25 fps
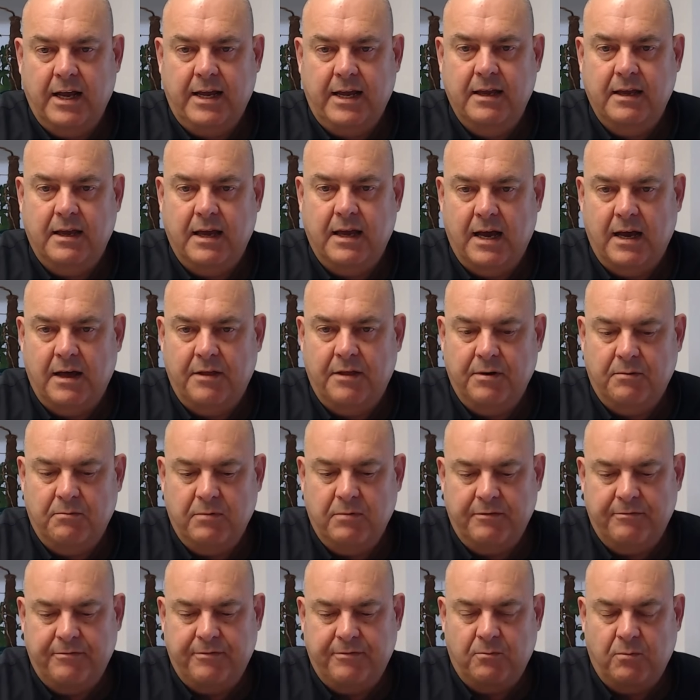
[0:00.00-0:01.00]
that
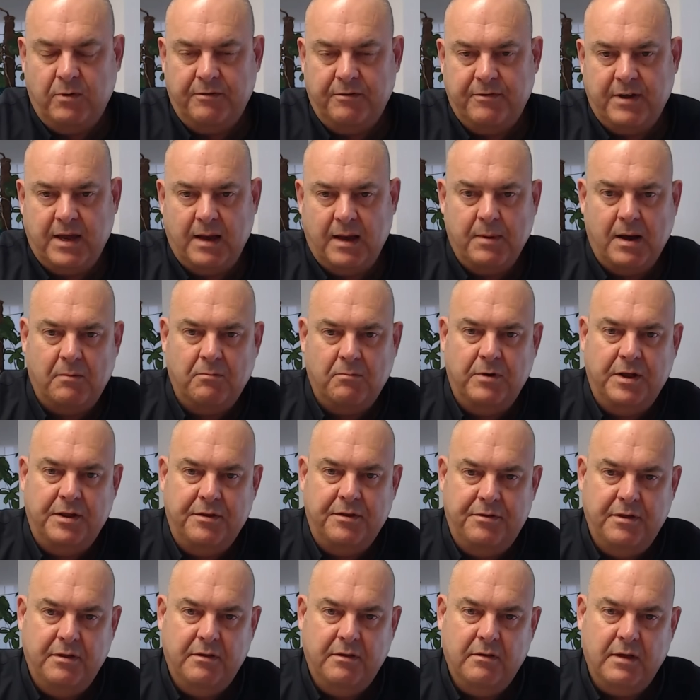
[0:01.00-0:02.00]
we've come up
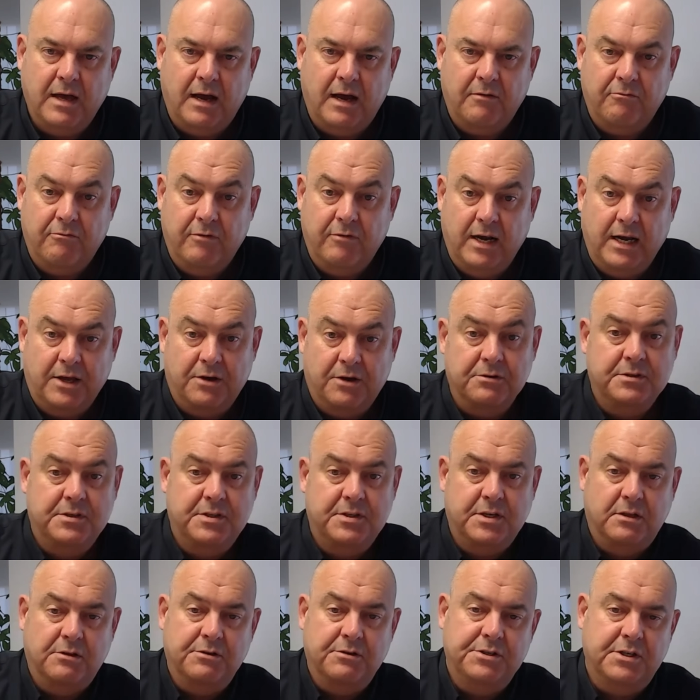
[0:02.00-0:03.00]
with really good
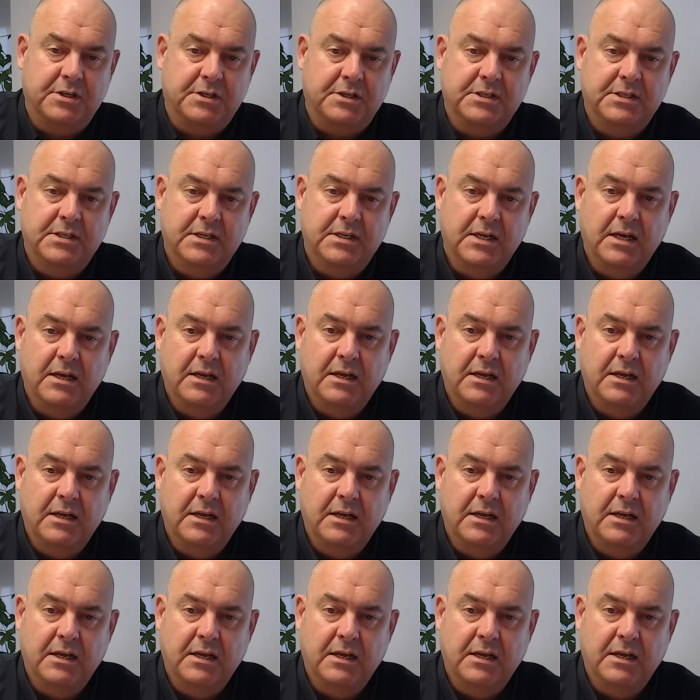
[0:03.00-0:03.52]
solutions,